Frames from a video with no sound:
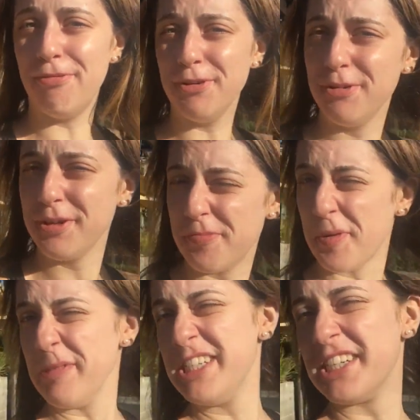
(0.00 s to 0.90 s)
food,
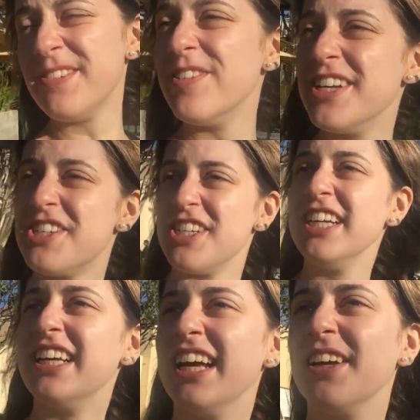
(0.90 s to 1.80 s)
but we just finished
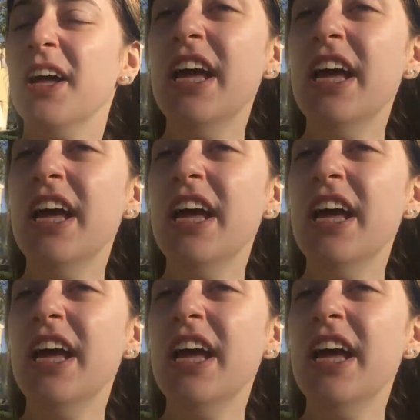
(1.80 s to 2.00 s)
eating.